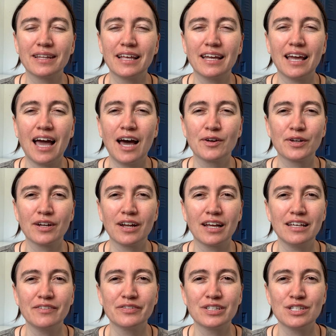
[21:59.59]
Like, how did I
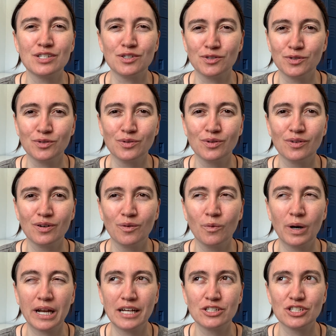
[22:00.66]
even do
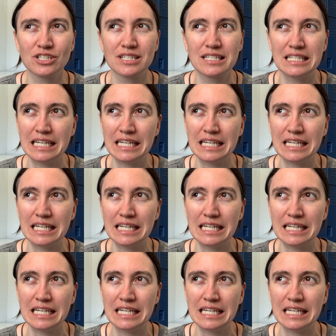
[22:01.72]
what I just